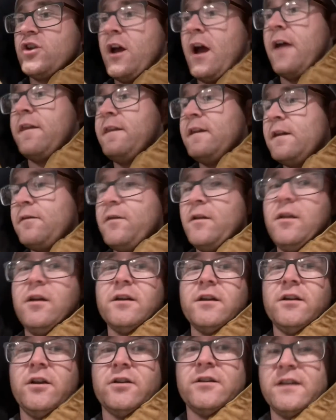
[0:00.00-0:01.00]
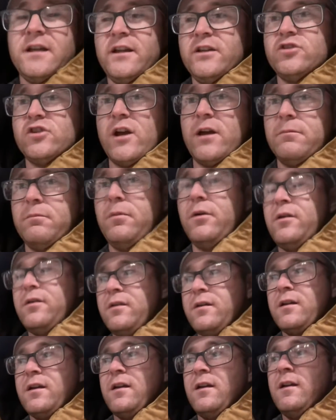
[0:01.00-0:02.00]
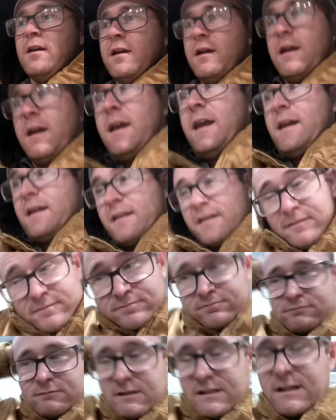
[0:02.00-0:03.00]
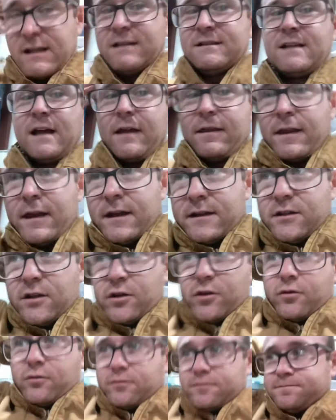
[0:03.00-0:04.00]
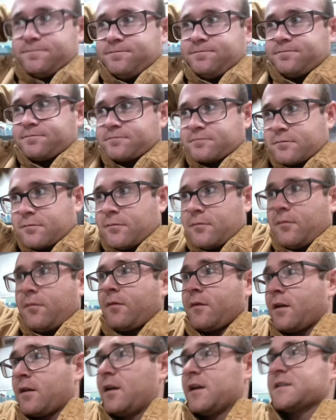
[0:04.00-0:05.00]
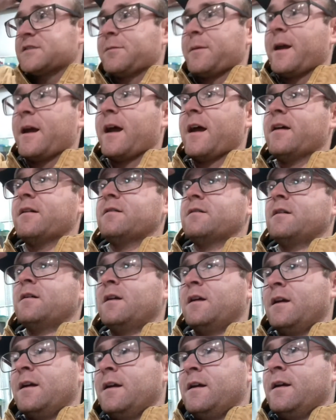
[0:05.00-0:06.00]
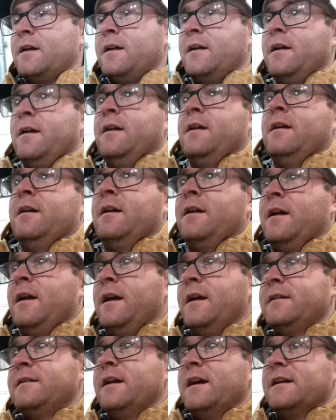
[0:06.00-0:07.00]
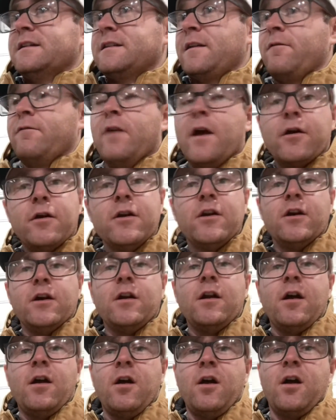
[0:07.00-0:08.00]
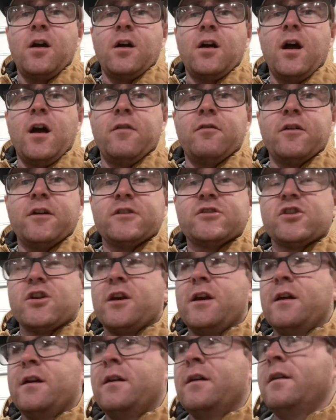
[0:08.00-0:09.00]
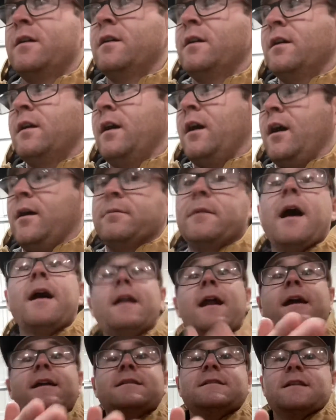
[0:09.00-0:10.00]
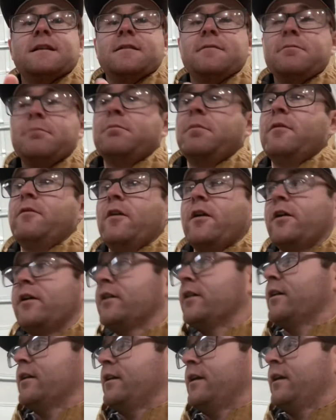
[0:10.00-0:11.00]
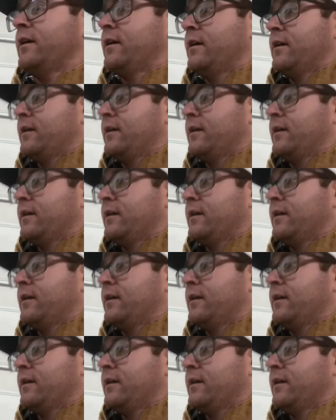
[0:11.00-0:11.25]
I think if you look in your TJet book, it says that they do, lost my hat, it does very good on coverage. Not excellent, but very good.